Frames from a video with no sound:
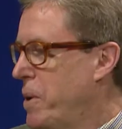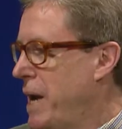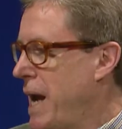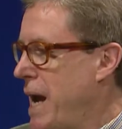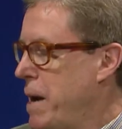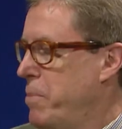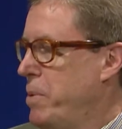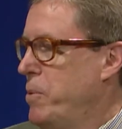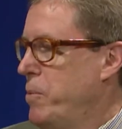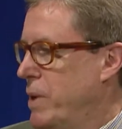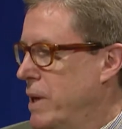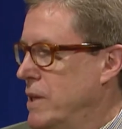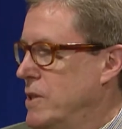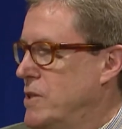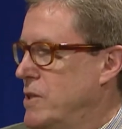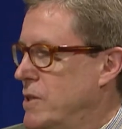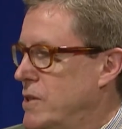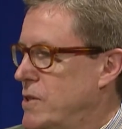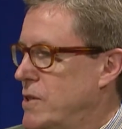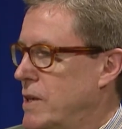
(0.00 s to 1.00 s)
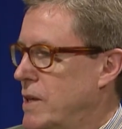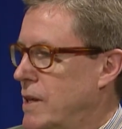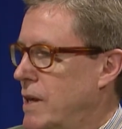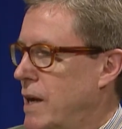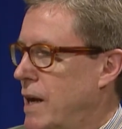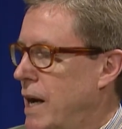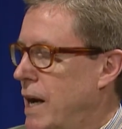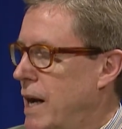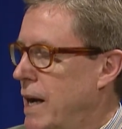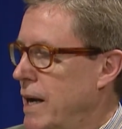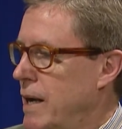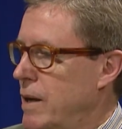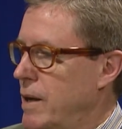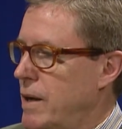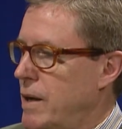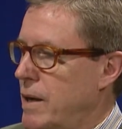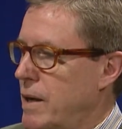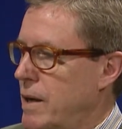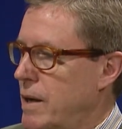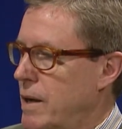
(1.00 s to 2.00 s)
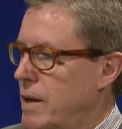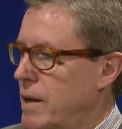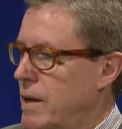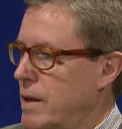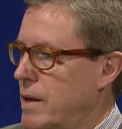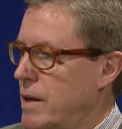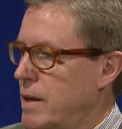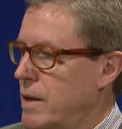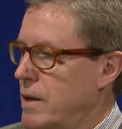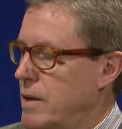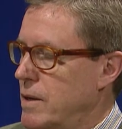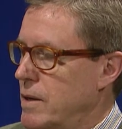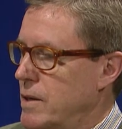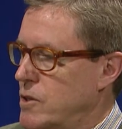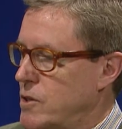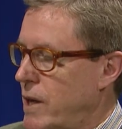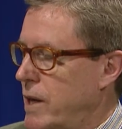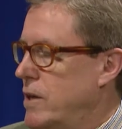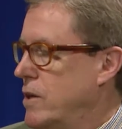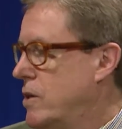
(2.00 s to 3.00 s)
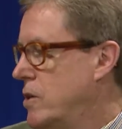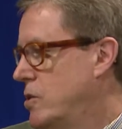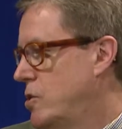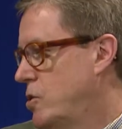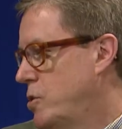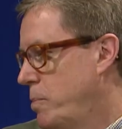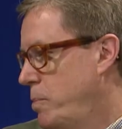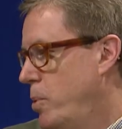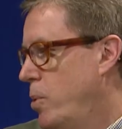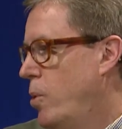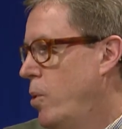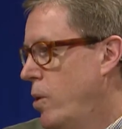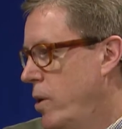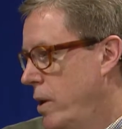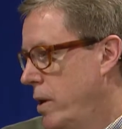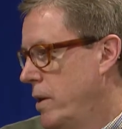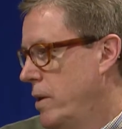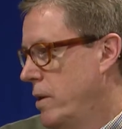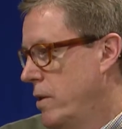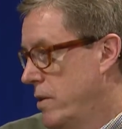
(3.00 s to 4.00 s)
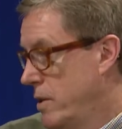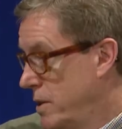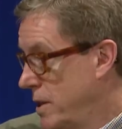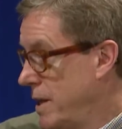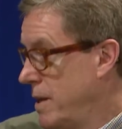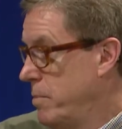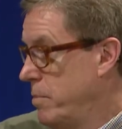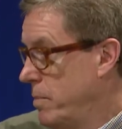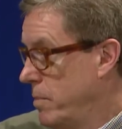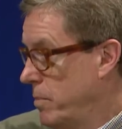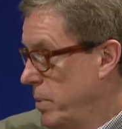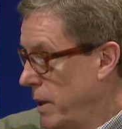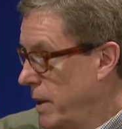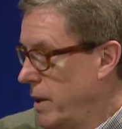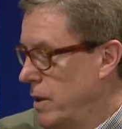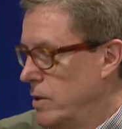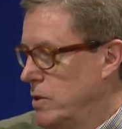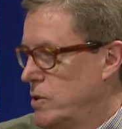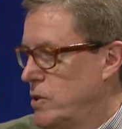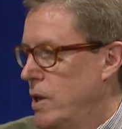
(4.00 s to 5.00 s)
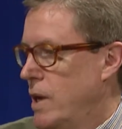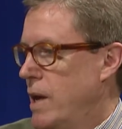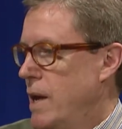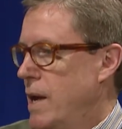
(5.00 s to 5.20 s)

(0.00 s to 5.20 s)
happened was I decided to support the team players.